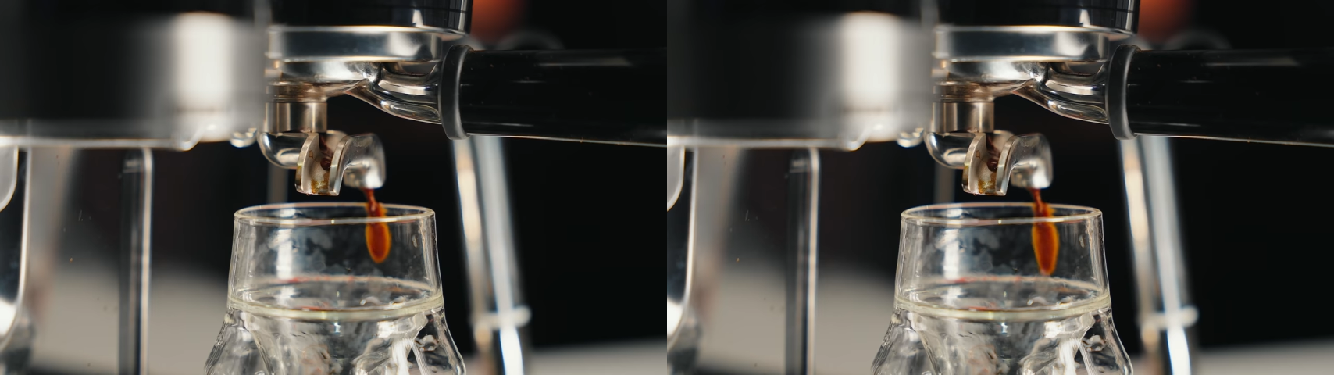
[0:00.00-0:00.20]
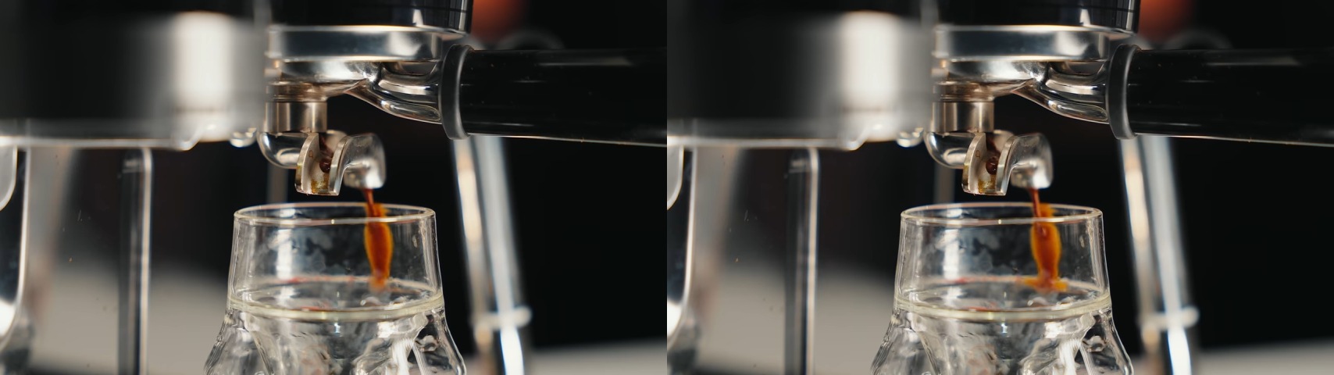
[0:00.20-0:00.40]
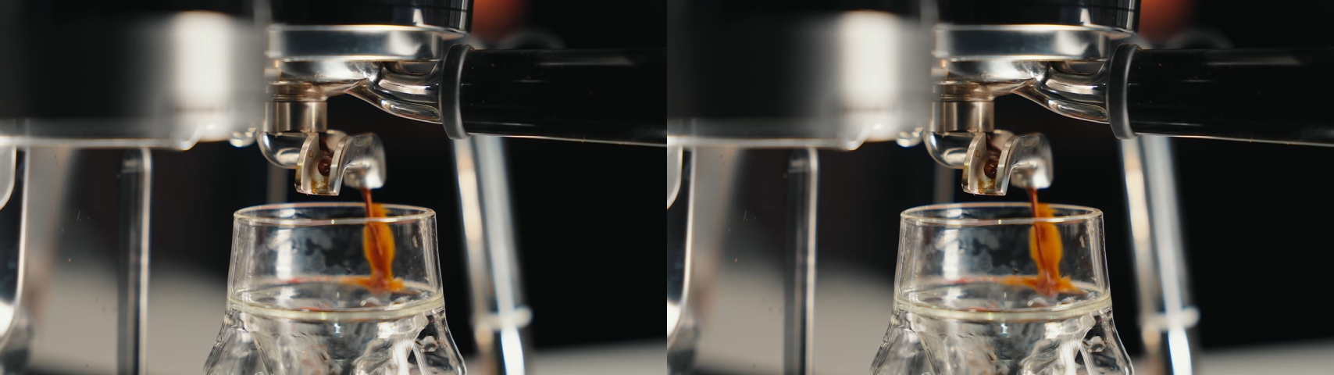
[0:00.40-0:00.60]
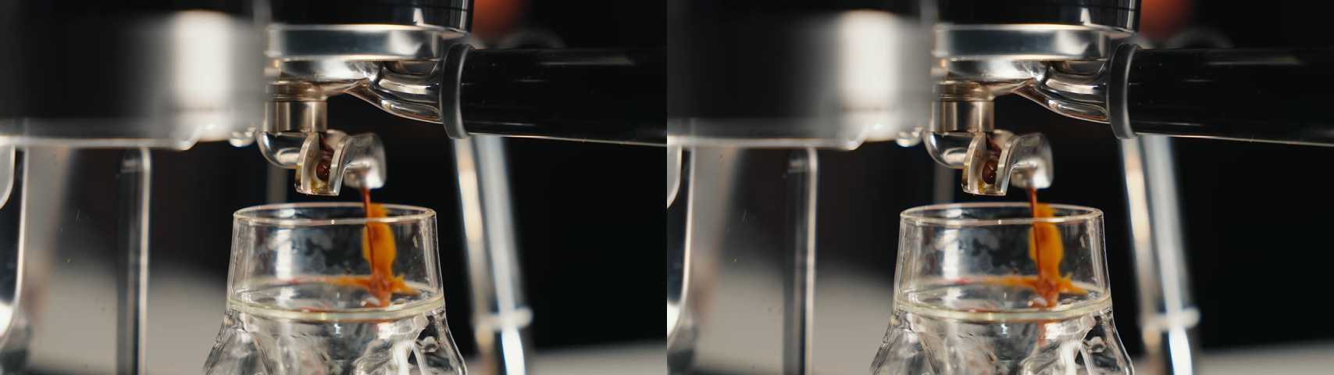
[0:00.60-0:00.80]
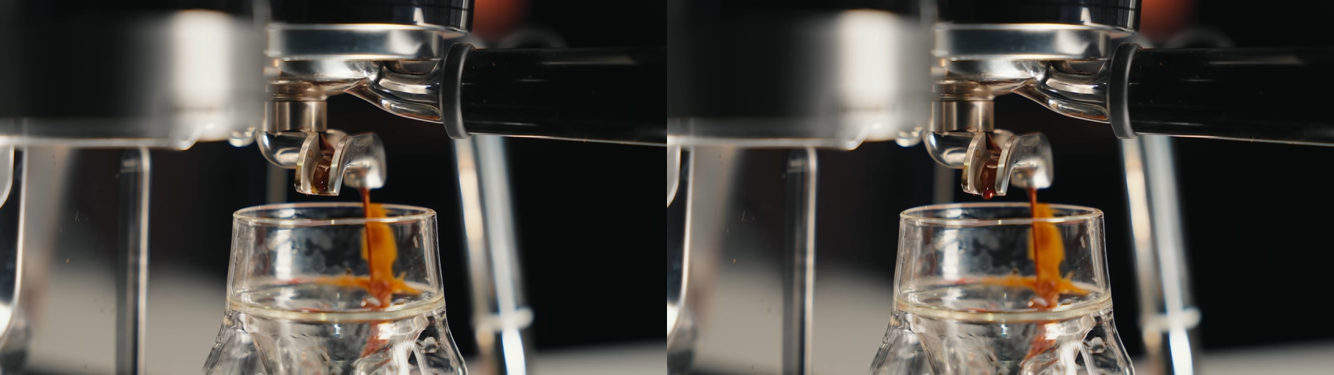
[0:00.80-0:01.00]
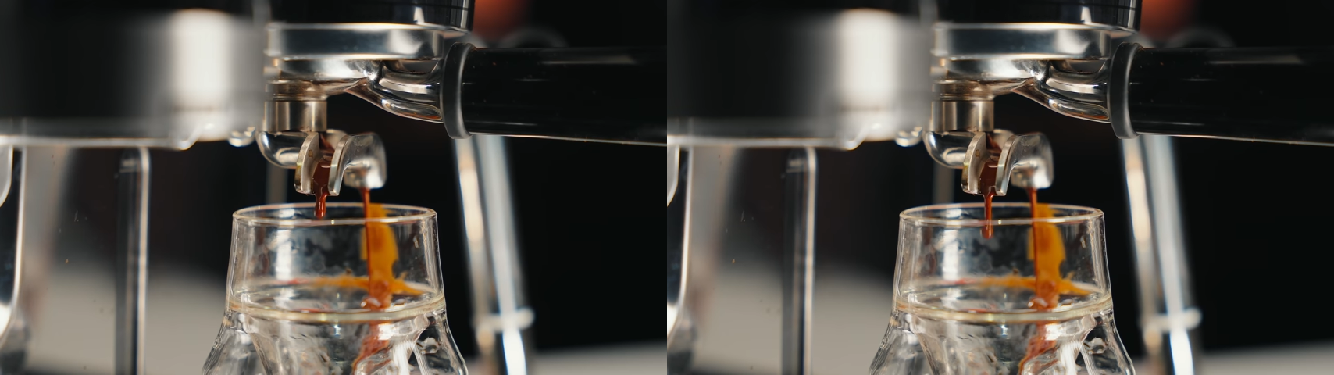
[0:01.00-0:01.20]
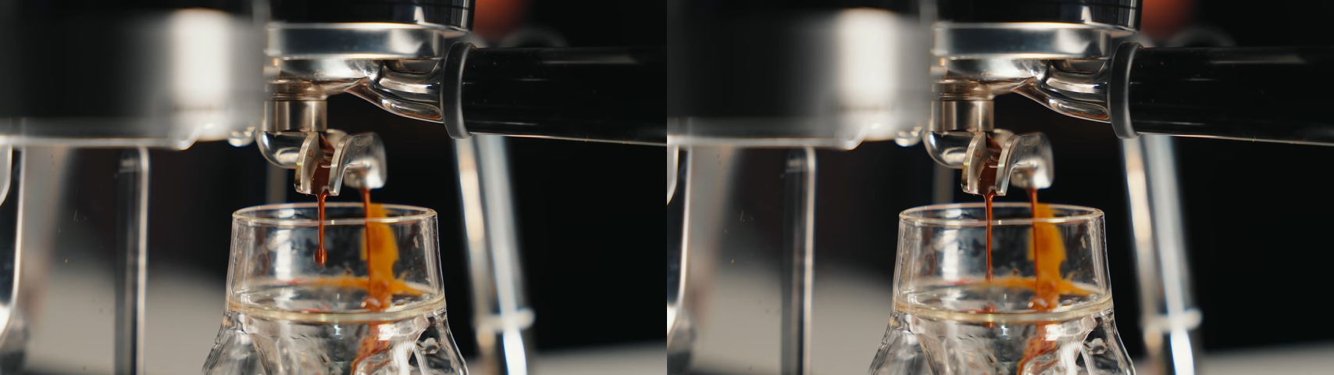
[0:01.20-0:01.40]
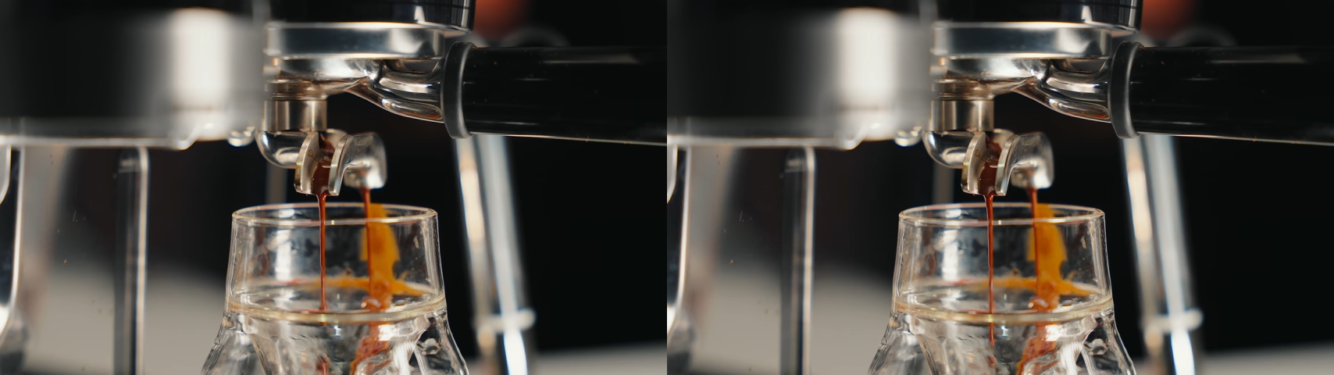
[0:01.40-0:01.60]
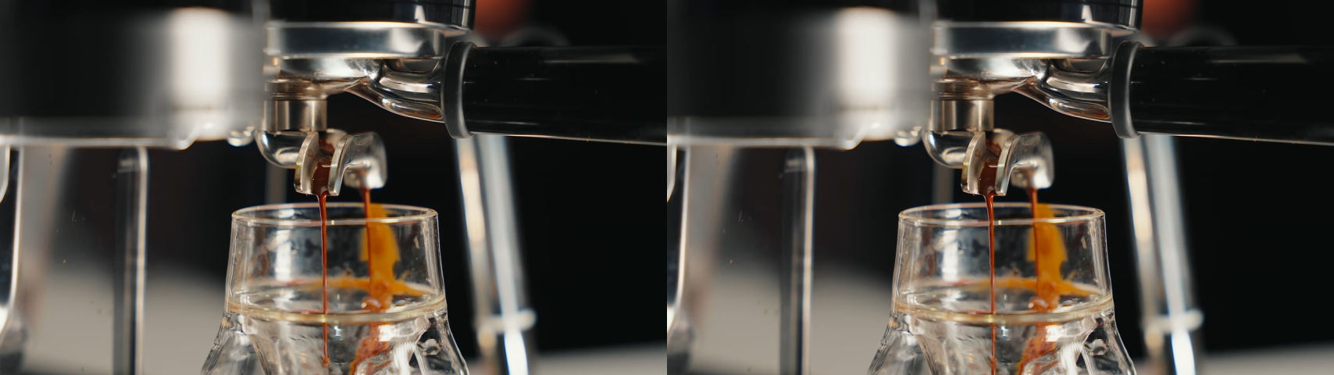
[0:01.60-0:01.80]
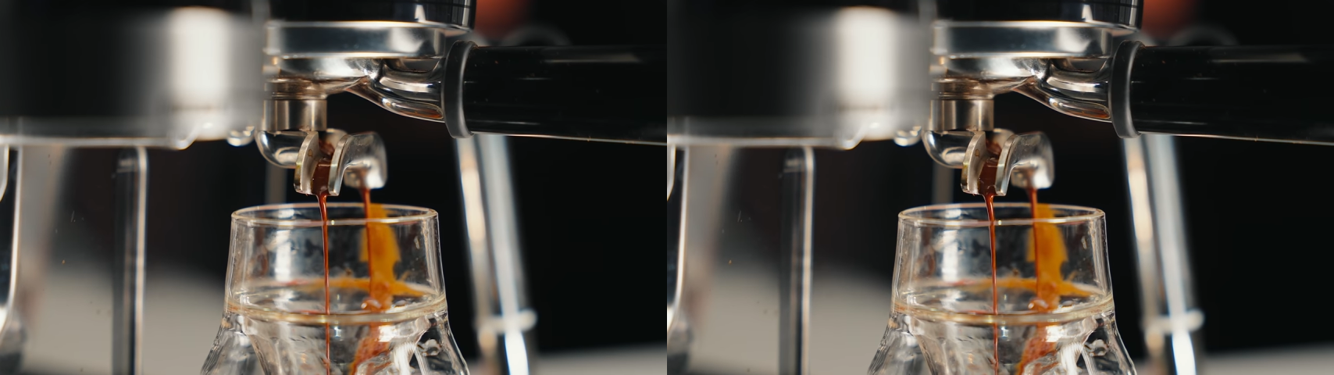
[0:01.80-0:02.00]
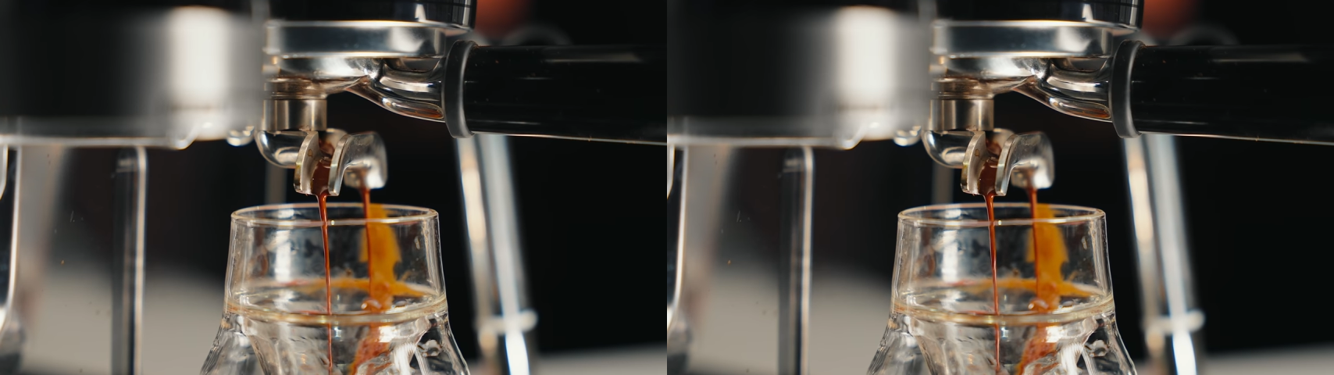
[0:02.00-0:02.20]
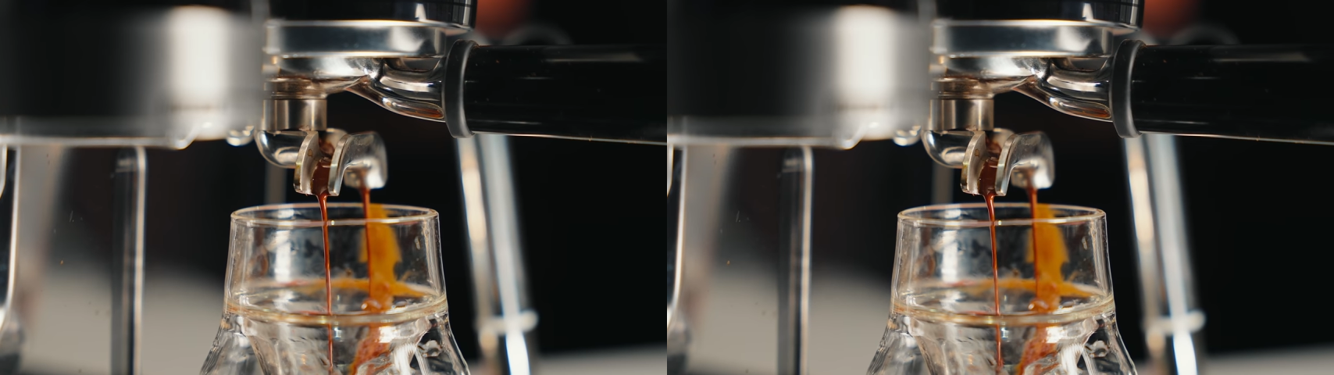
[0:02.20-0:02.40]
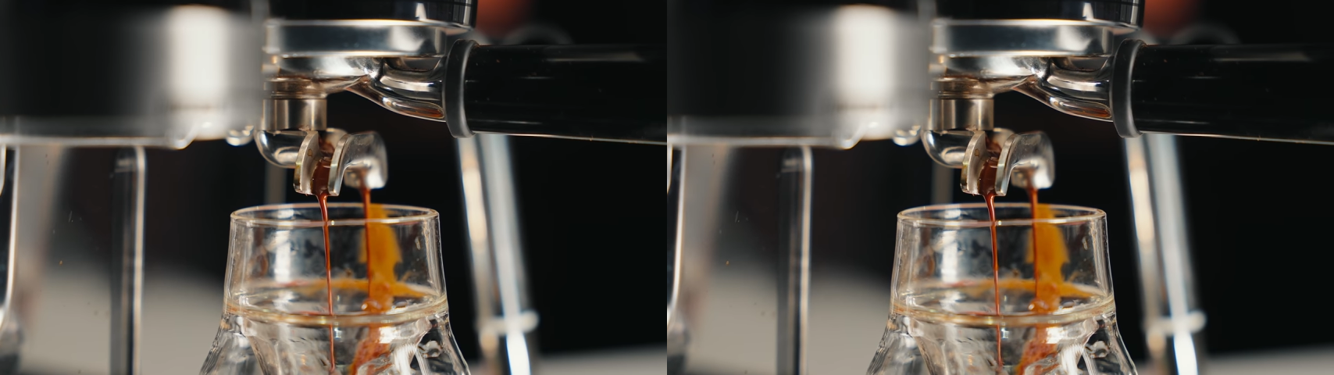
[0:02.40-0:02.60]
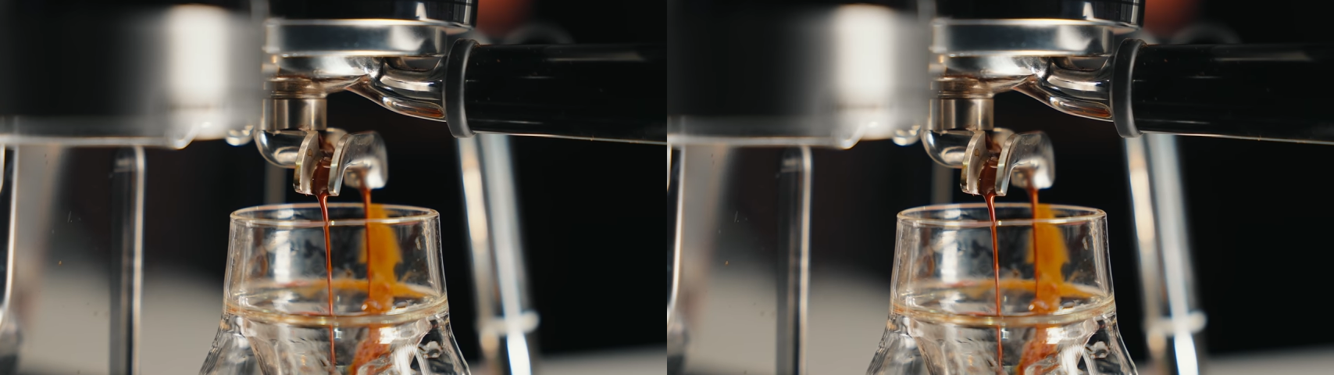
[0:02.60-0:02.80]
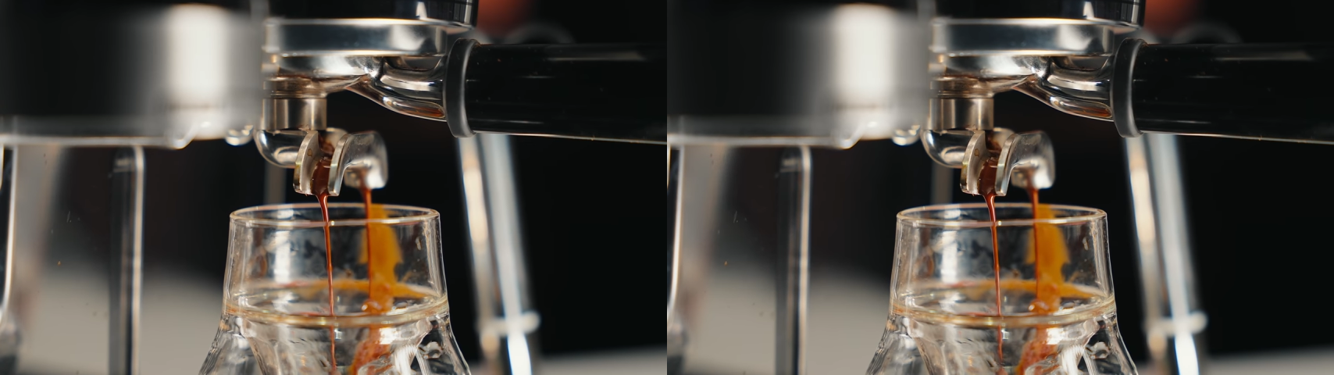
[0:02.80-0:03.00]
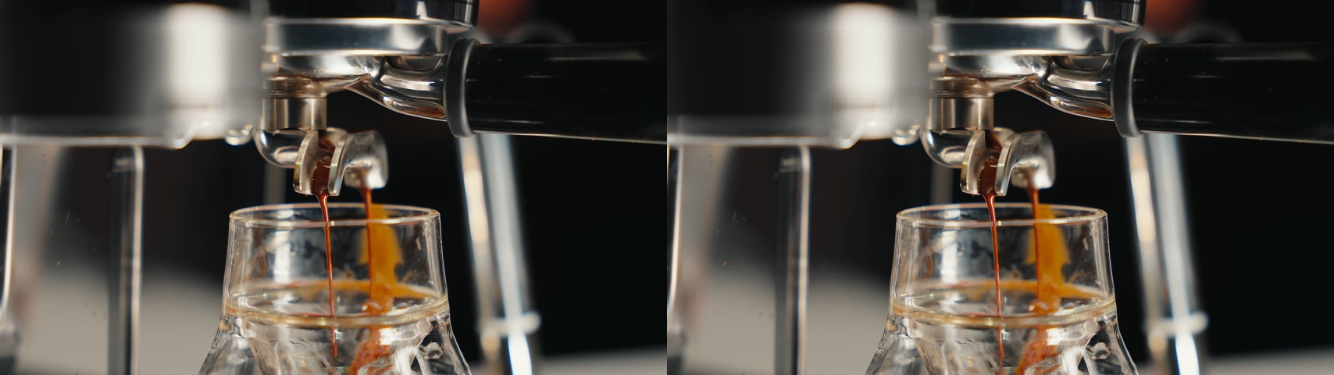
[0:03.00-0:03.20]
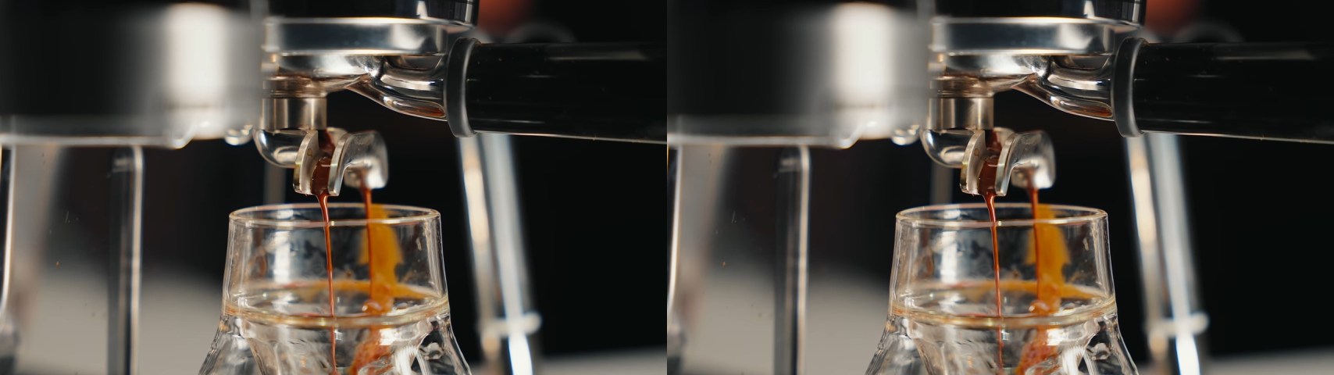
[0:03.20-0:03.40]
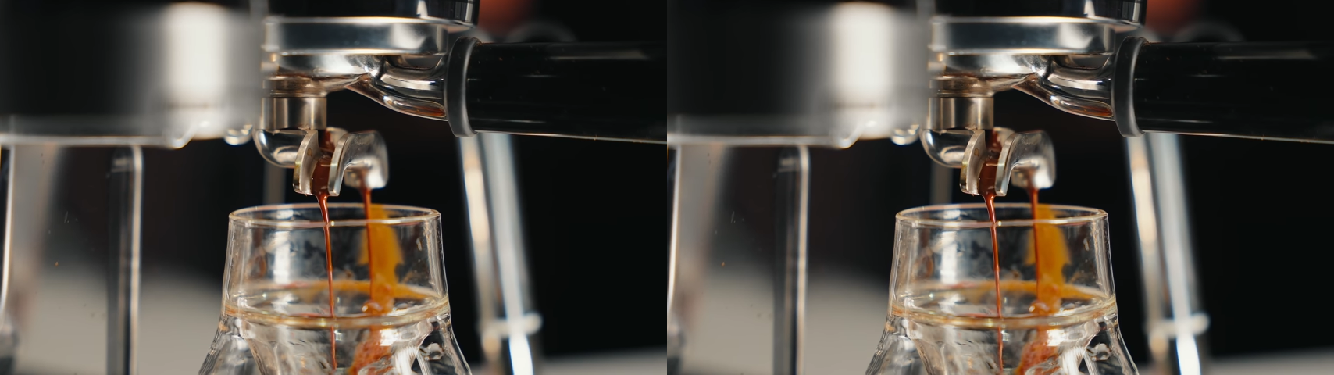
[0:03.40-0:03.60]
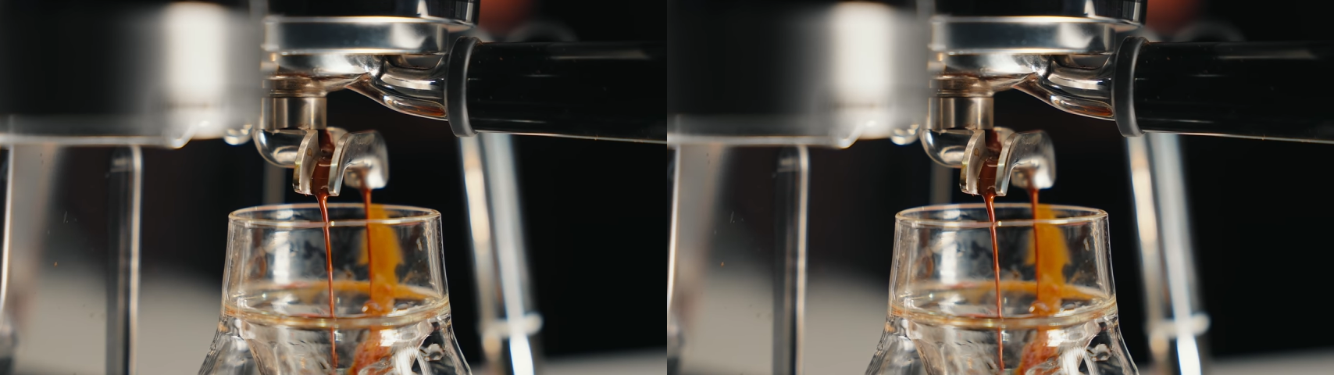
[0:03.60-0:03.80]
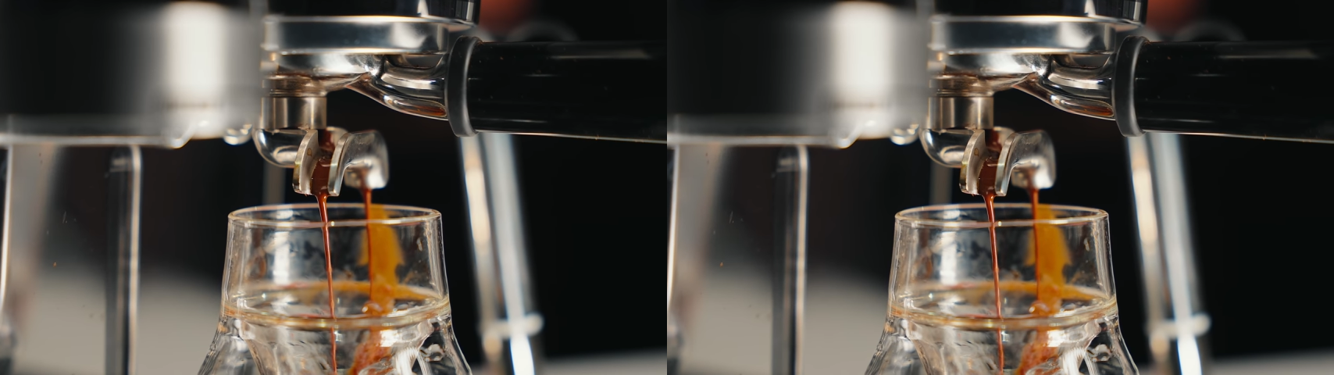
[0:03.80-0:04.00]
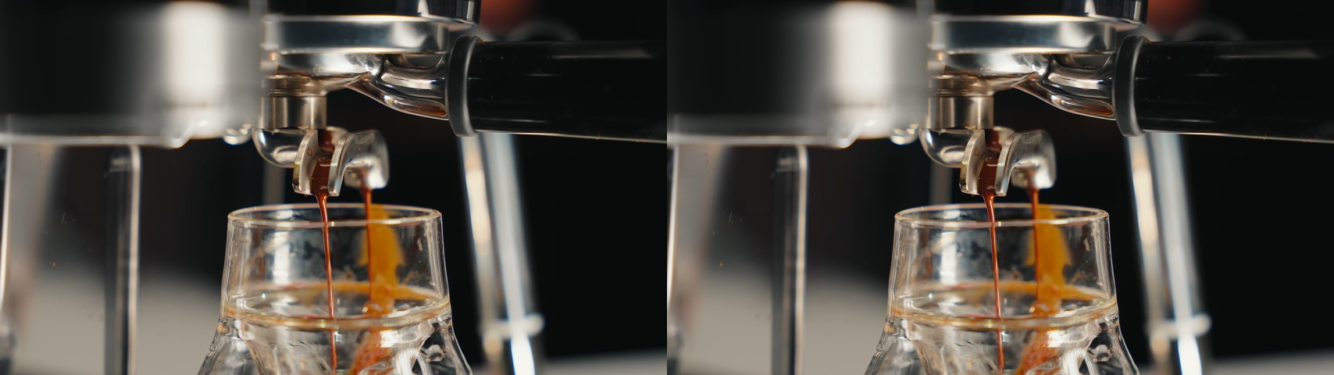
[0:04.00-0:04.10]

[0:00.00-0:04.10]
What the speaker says: No face is visible, so there are no lips to read.